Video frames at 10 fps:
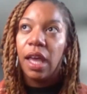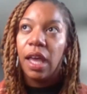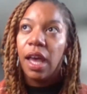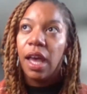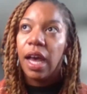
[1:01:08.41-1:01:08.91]

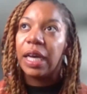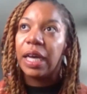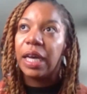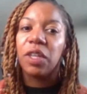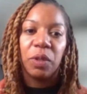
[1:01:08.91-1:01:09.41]
It's
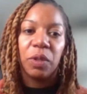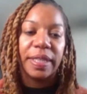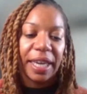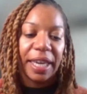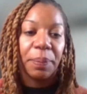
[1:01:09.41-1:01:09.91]
almost
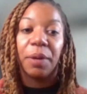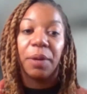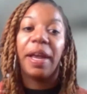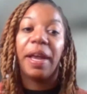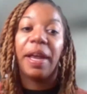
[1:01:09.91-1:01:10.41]
like
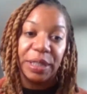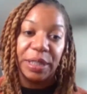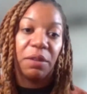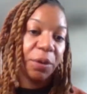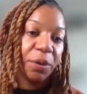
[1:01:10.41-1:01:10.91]
preparing yourself
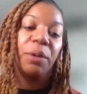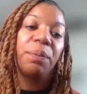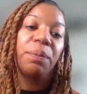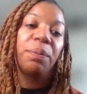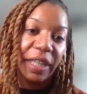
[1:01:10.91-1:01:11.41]
for the
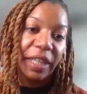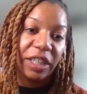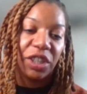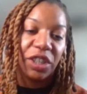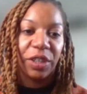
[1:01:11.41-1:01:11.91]
preparation,
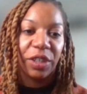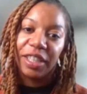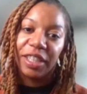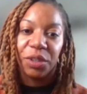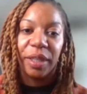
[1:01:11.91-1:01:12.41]
or like
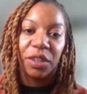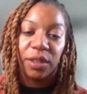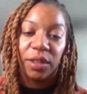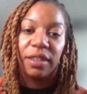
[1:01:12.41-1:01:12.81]
doing a little,